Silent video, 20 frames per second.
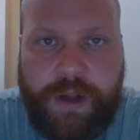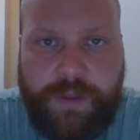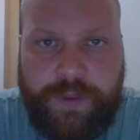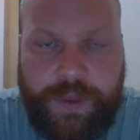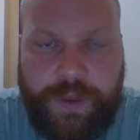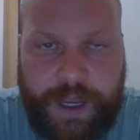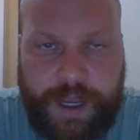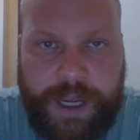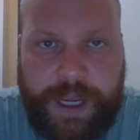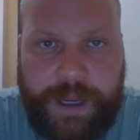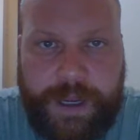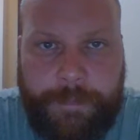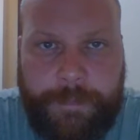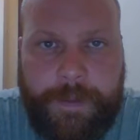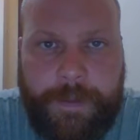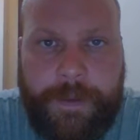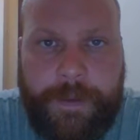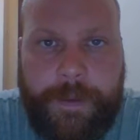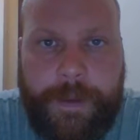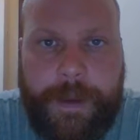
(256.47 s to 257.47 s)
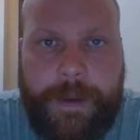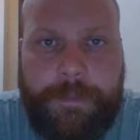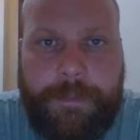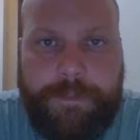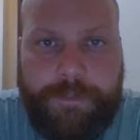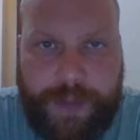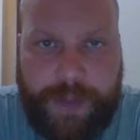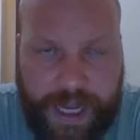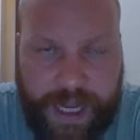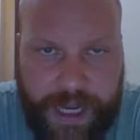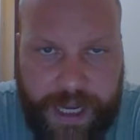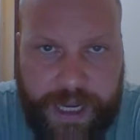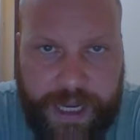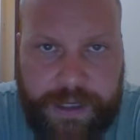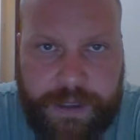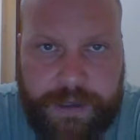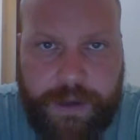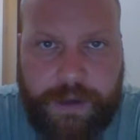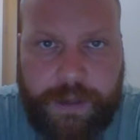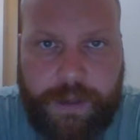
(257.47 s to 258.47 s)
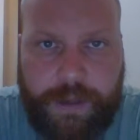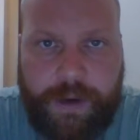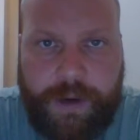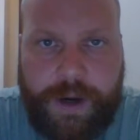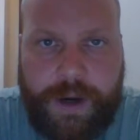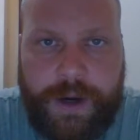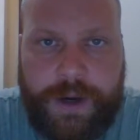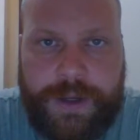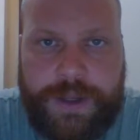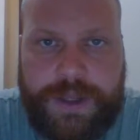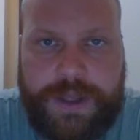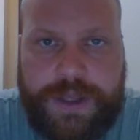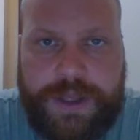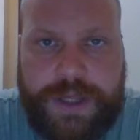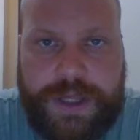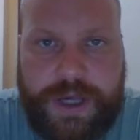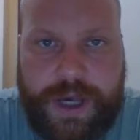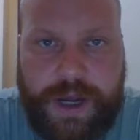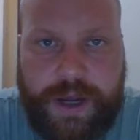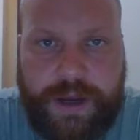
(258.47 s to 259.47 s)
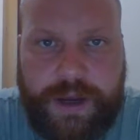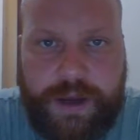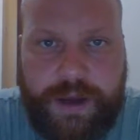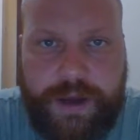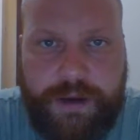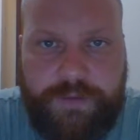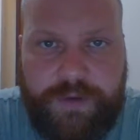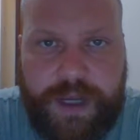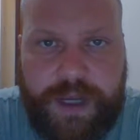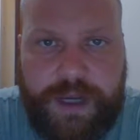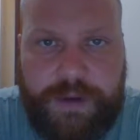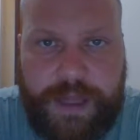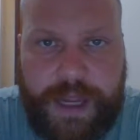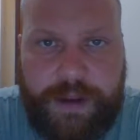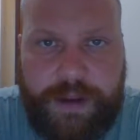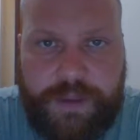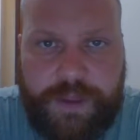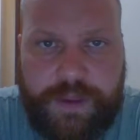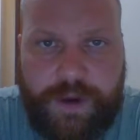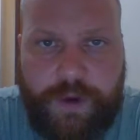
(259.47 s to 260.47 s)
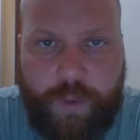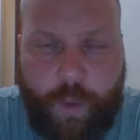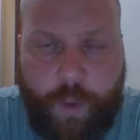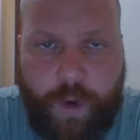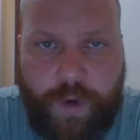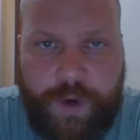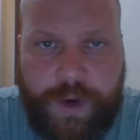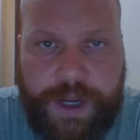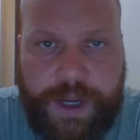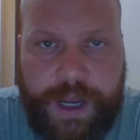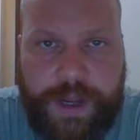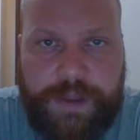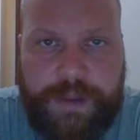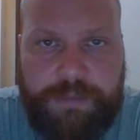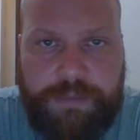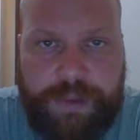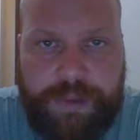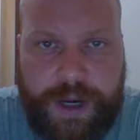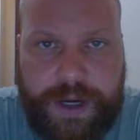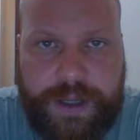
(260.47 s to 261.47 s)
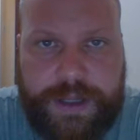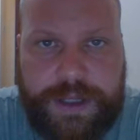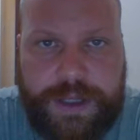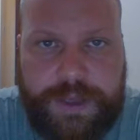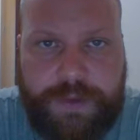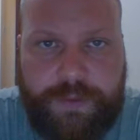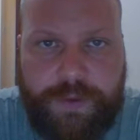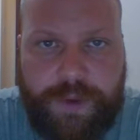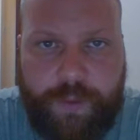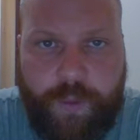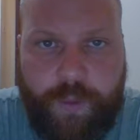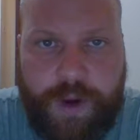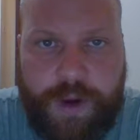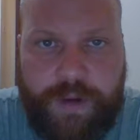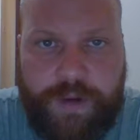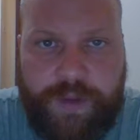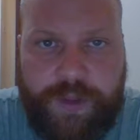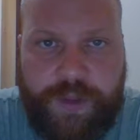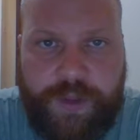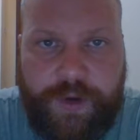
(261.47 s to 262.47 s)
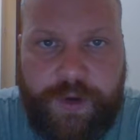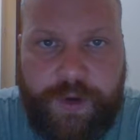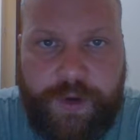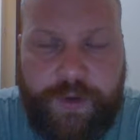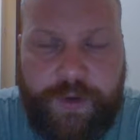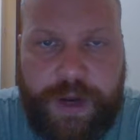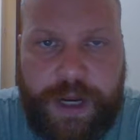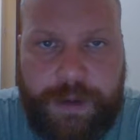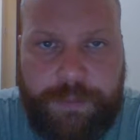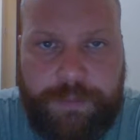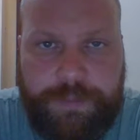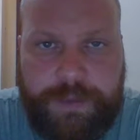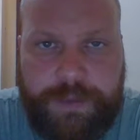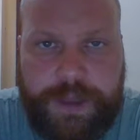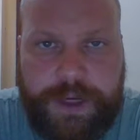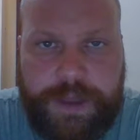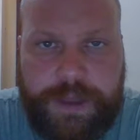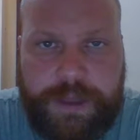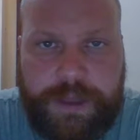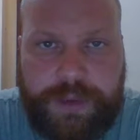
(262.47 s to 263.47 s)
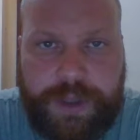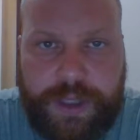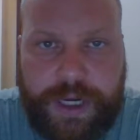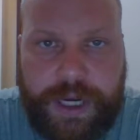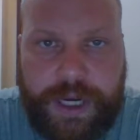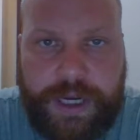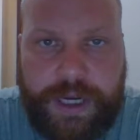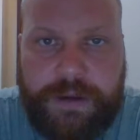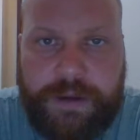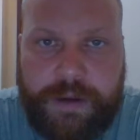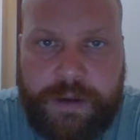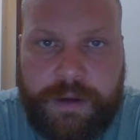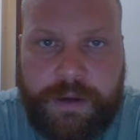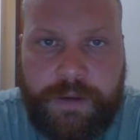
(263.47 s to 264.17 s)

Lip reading: They paid a large chunk of it as their war debt. The British were the ones who implemented the plan.